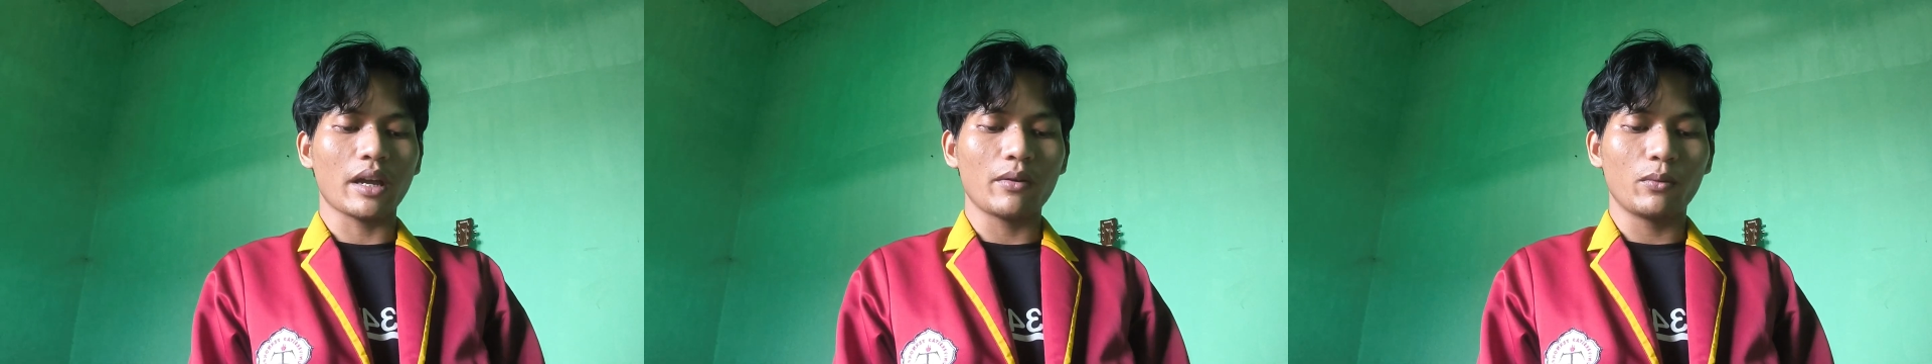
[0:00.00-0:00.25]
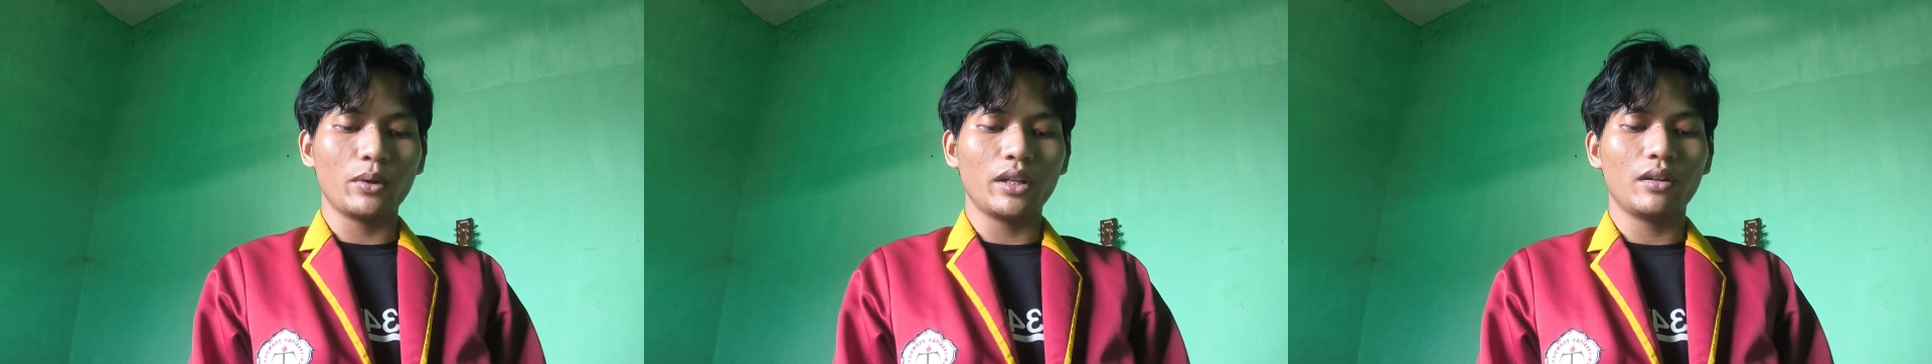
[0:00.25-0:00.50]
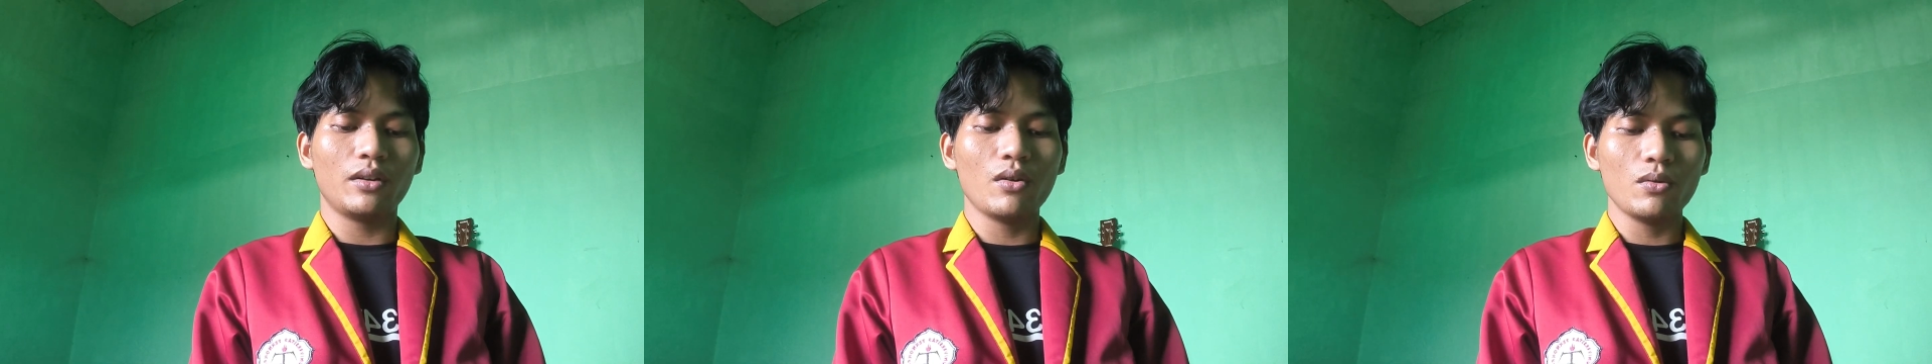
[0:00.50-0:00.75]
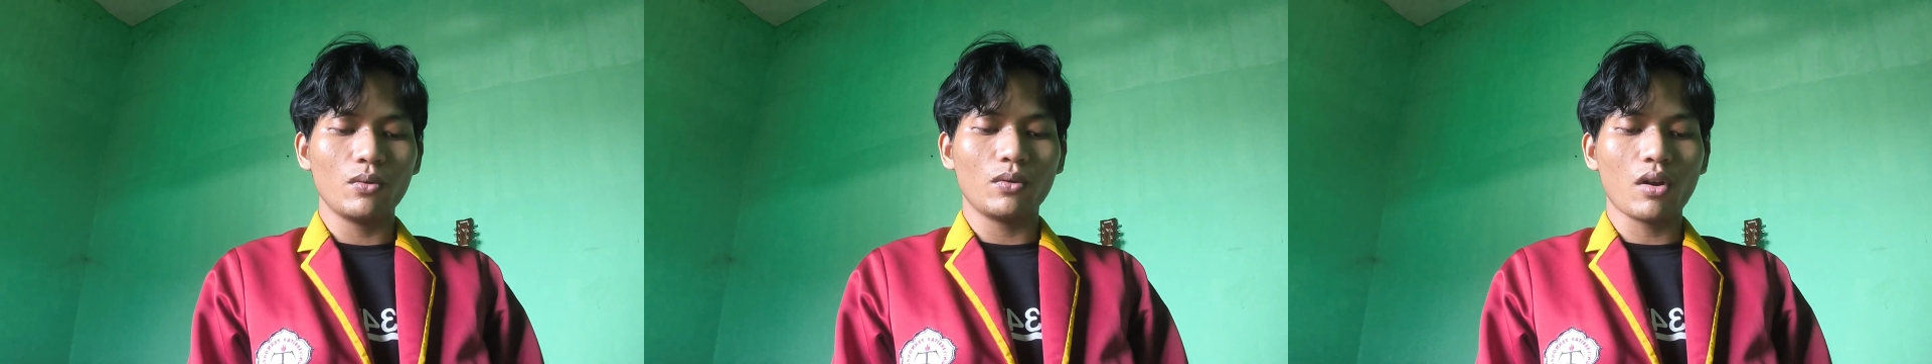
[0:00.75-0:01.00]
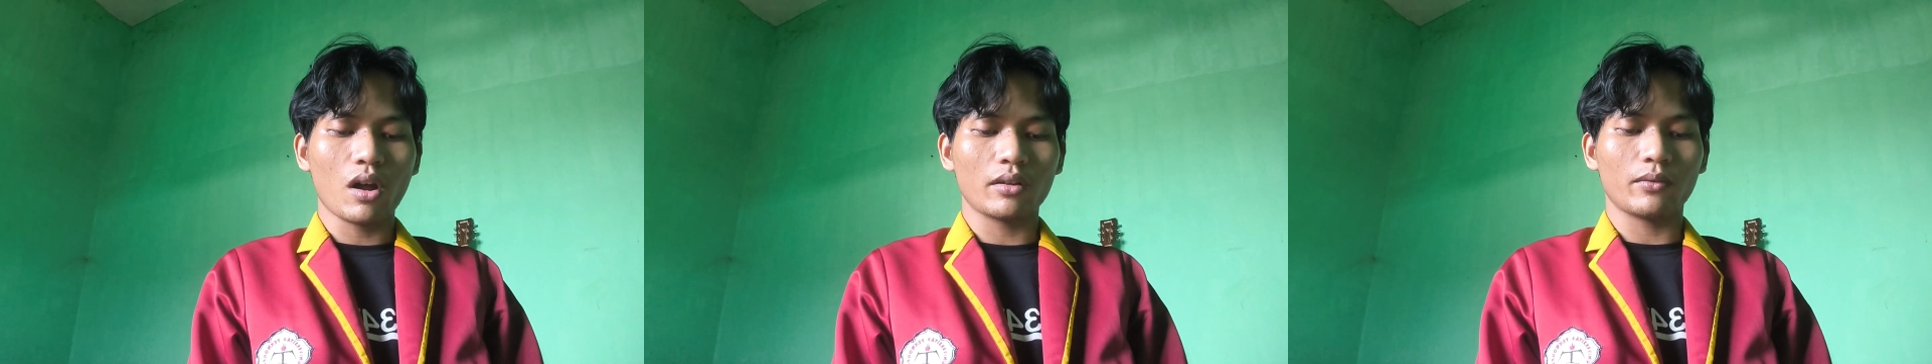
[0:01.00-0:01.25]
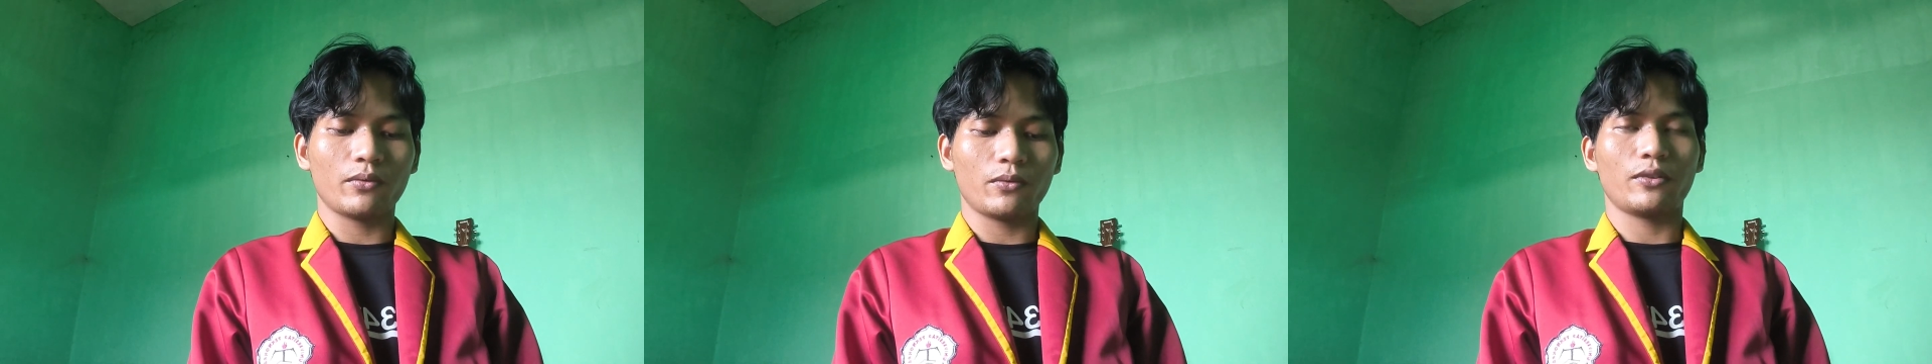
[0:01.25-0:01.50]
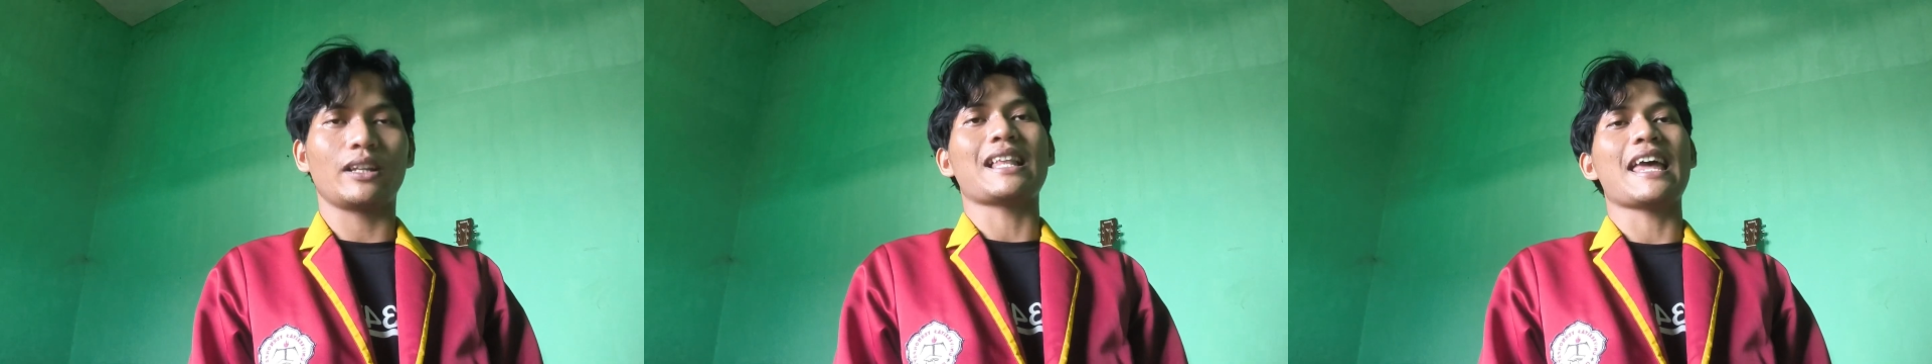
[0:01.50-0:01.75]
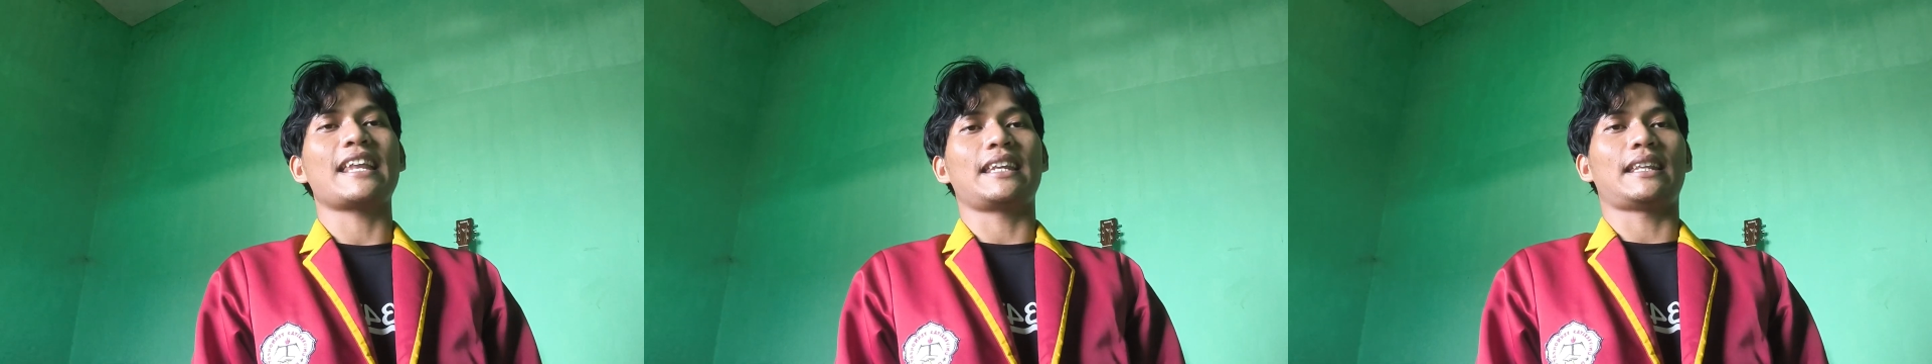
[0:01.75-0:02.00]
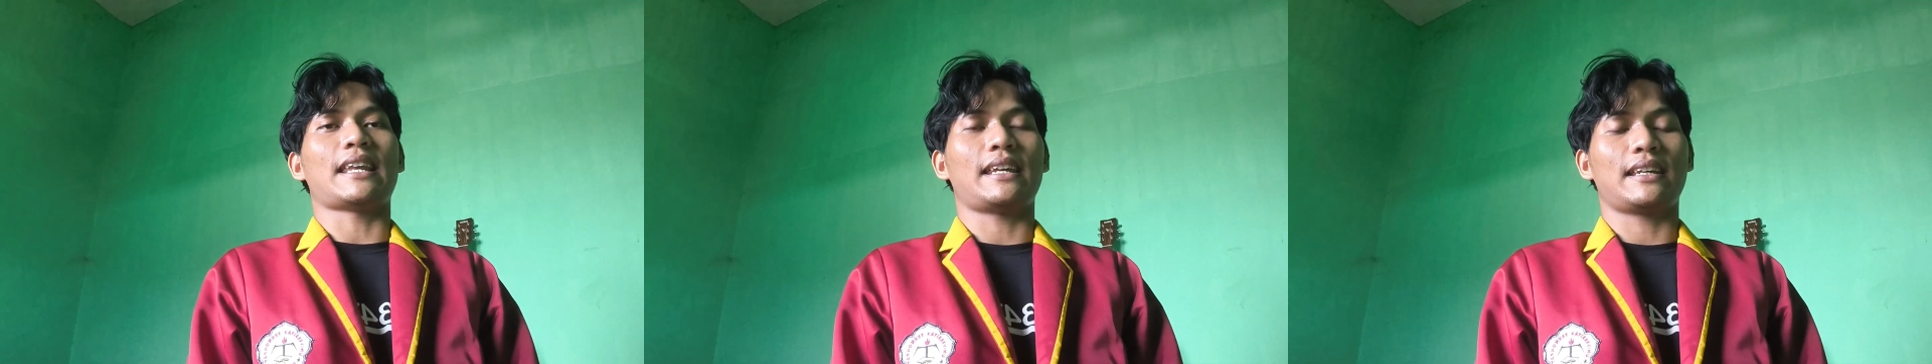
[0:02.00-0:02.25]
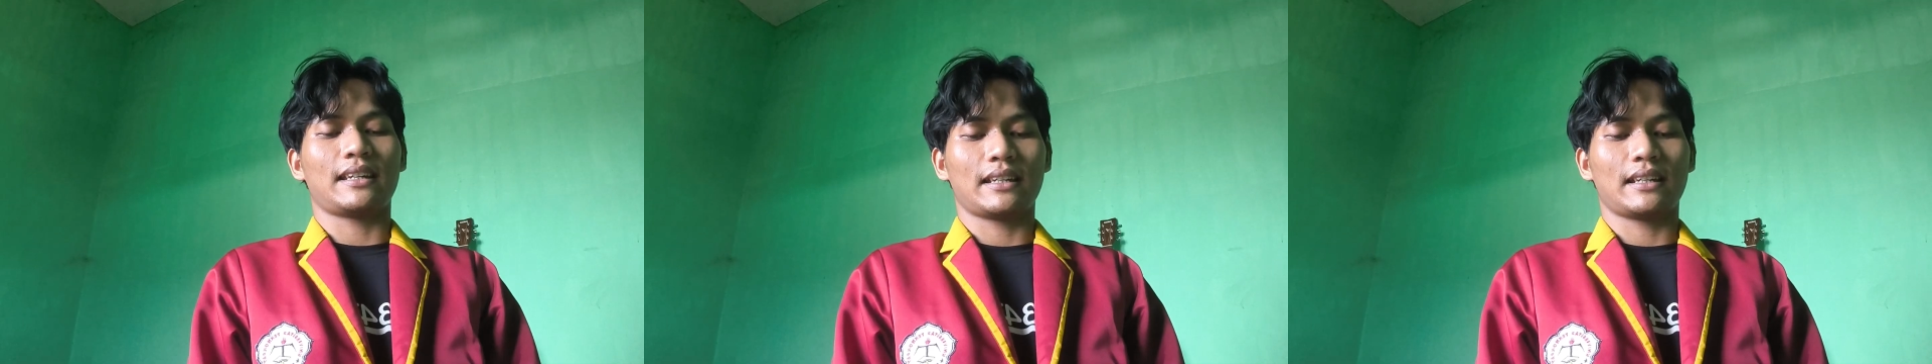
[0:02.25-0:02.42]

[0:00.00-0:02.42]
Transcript: and we do not feel any lag.